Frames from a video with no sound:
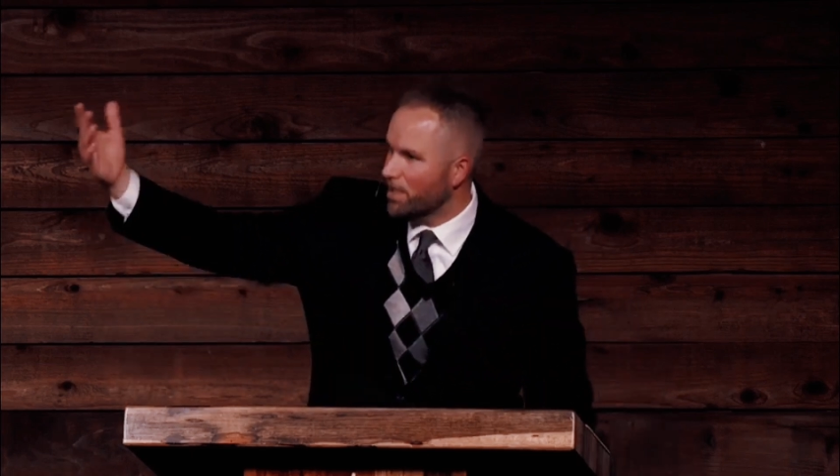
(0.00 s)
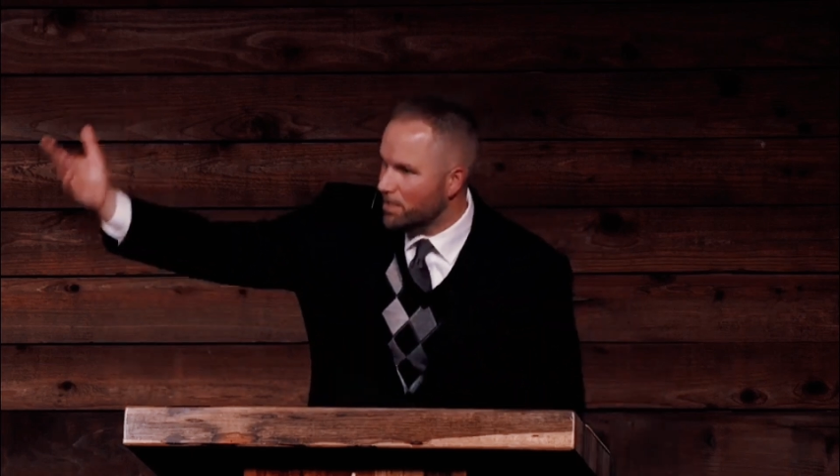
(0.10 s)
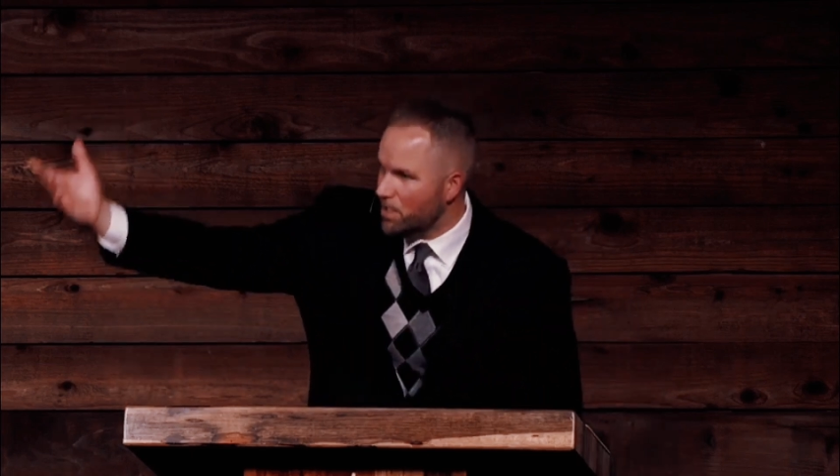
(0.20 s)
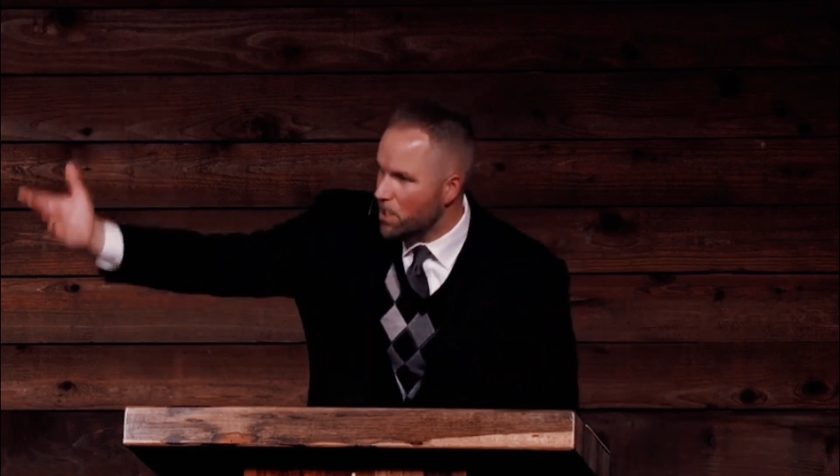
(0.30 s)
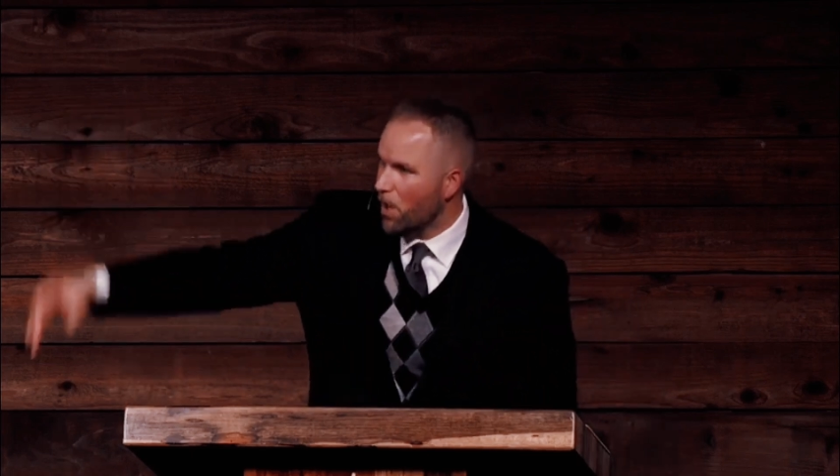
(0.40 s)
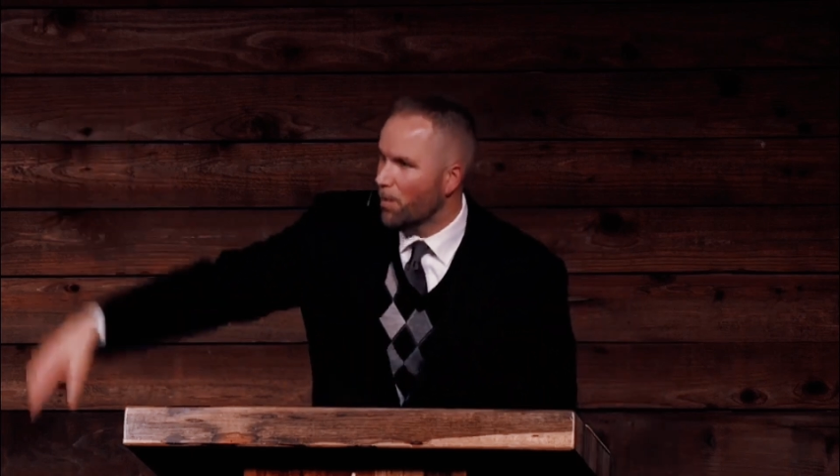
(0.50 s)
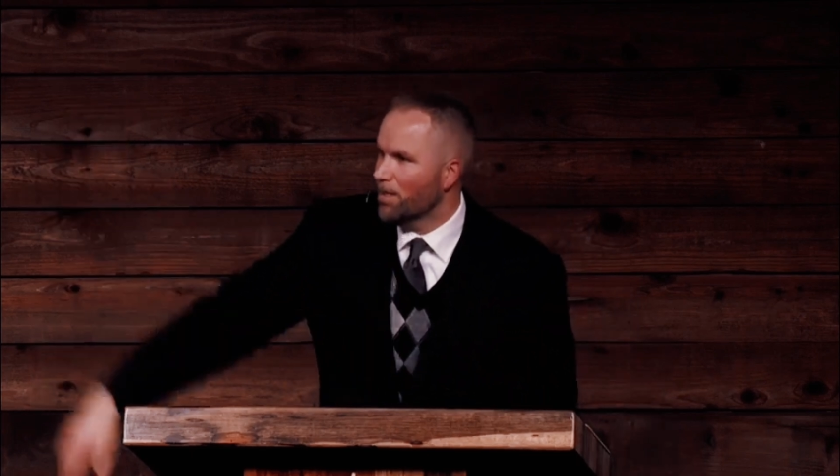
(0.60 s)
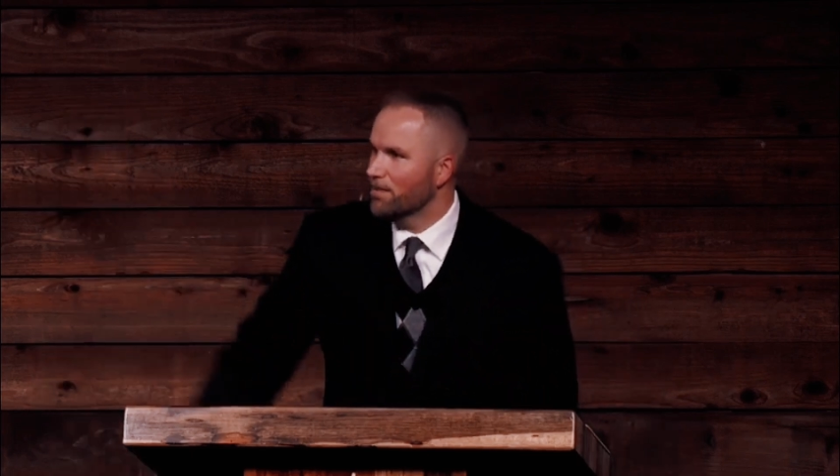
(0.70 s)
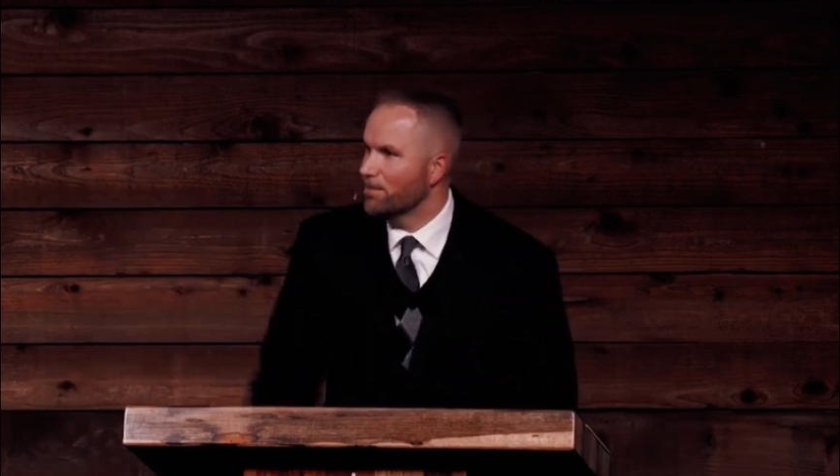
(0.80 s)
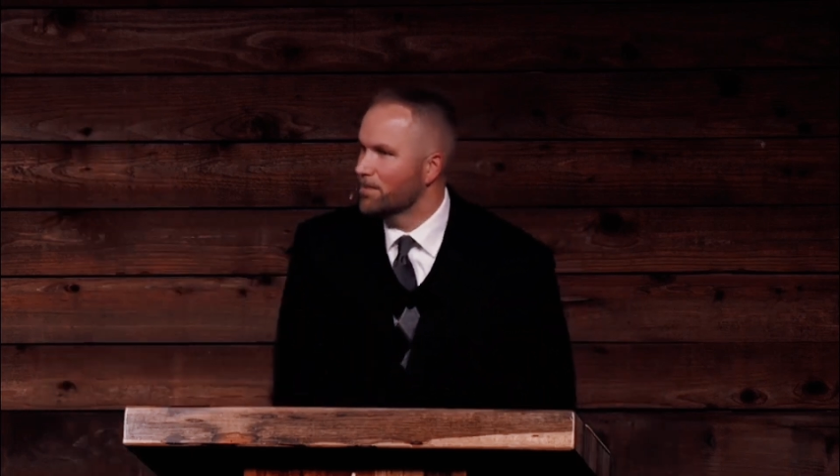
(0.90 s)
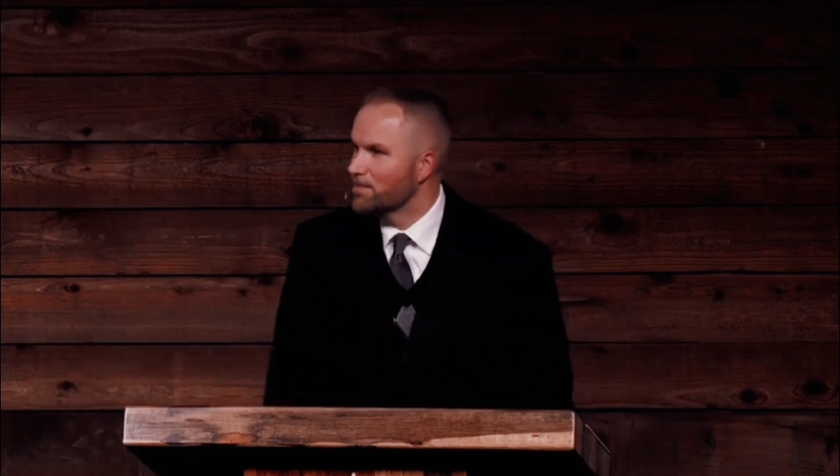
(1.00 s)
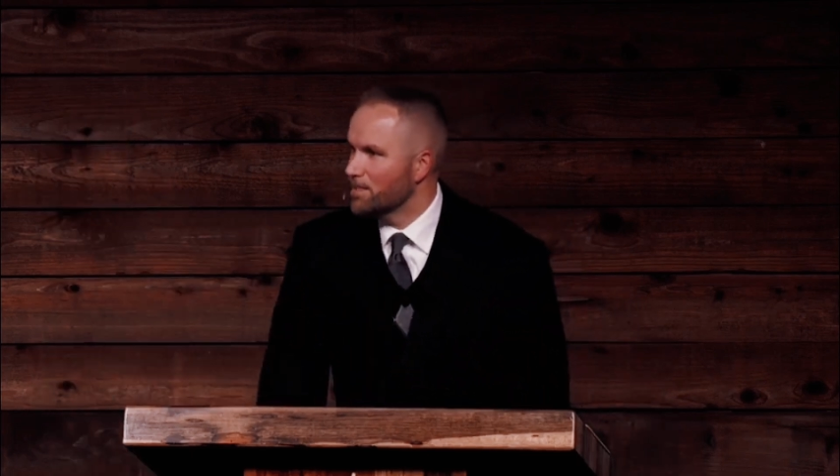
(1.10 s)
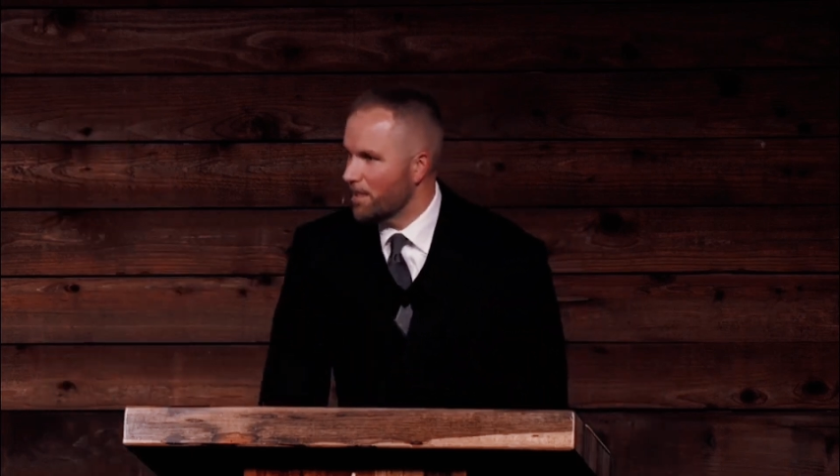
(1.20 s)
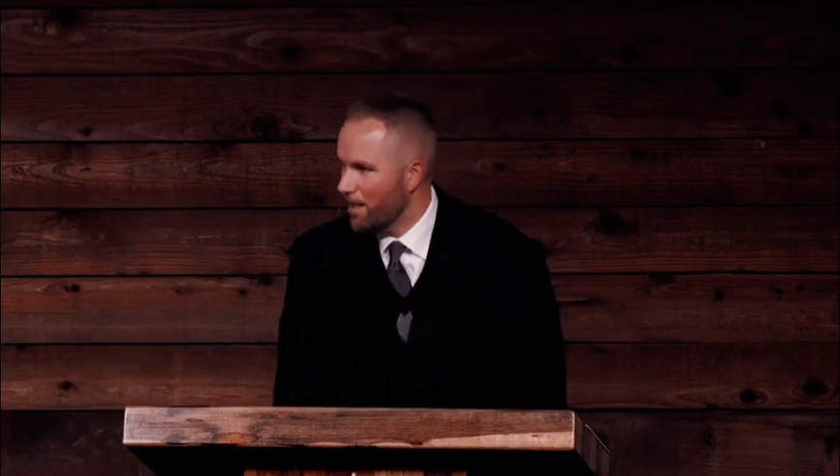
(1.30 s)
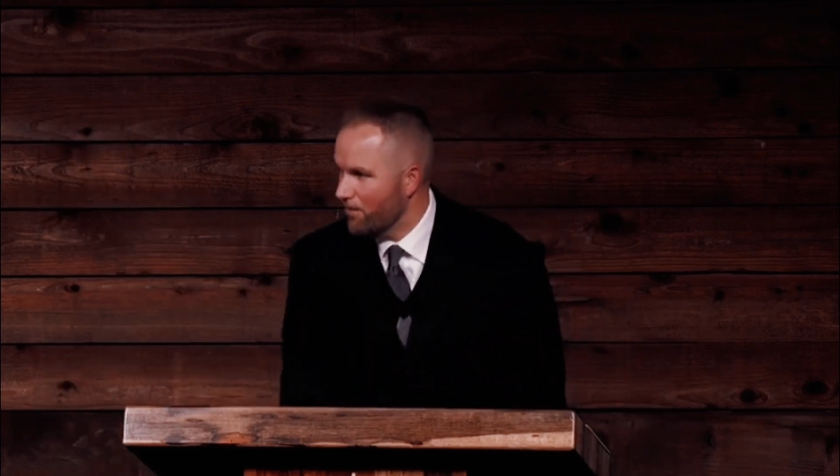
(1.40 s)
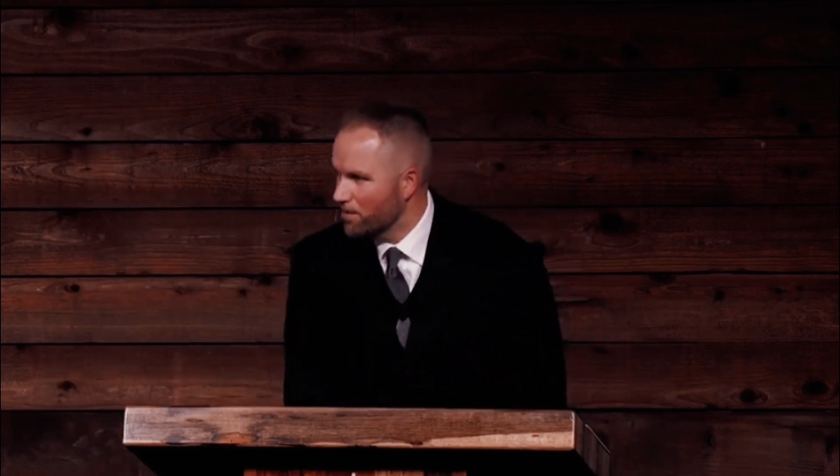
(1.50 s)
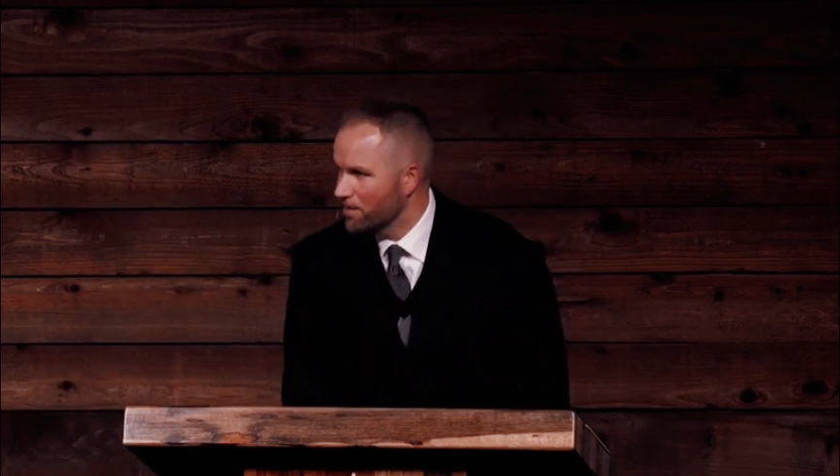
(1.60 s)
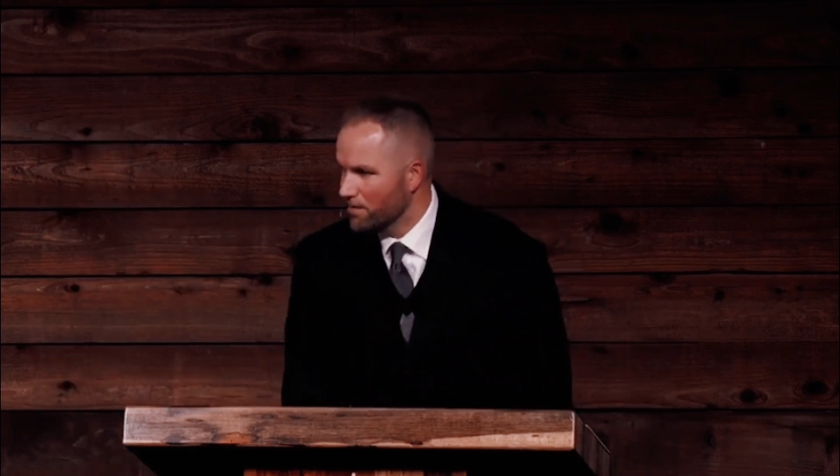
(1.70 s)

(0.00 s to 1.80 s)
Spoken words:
and going to heaven?'